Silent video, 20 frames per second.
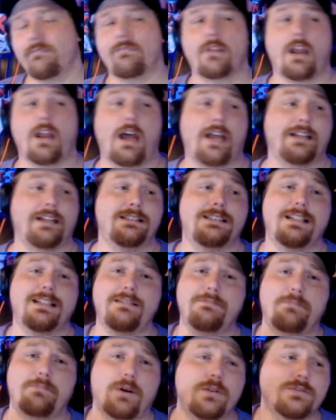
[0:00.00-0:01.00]
I
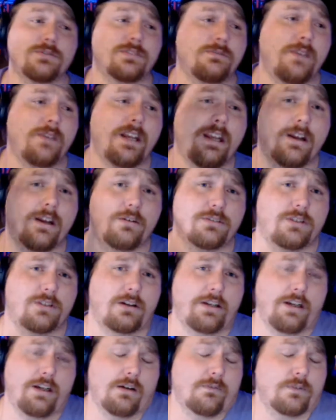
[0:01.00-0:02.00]
didn't post videos on
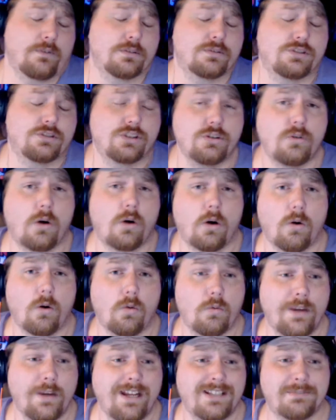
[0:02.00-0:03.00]
here for 2 whole
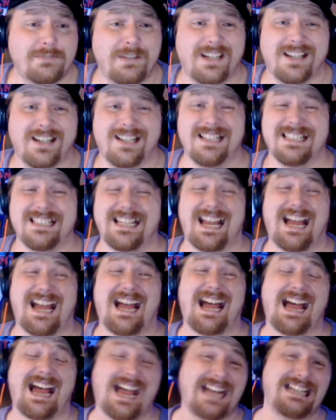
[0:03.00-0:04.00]
weeks because
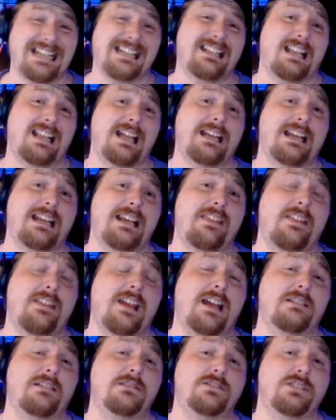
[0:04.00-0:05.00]
I didn't like anything
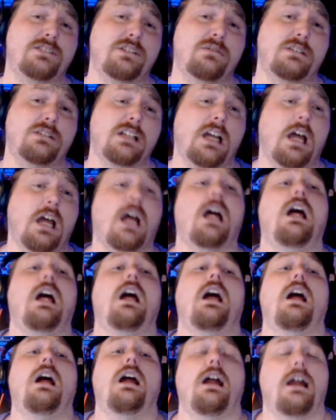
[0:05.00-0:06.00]
I was doing,
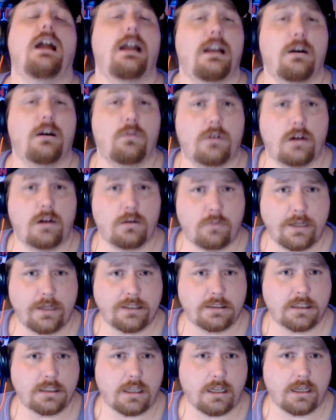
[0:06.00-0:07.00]
and I wanted to wait
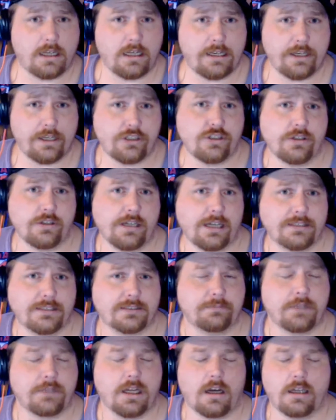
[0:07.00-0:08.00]
until I could get you guys
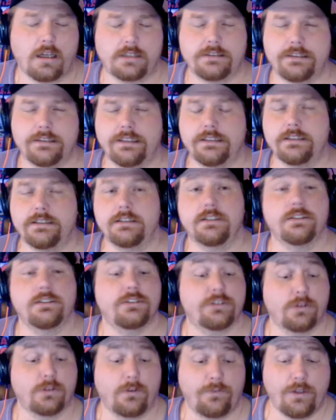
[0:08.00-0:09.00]
some content.
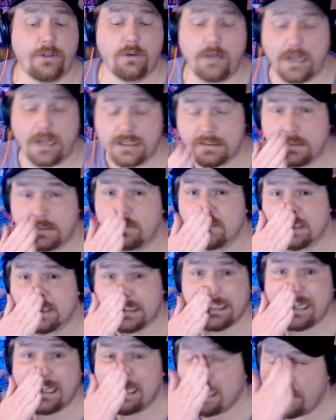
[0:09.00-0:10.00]
So if you guys don't
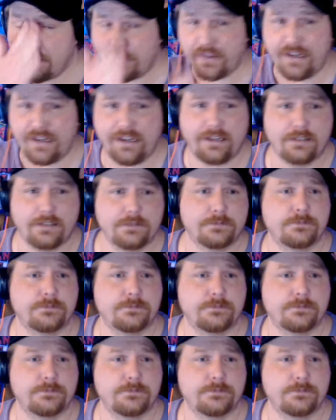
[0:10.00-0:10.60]
see anything,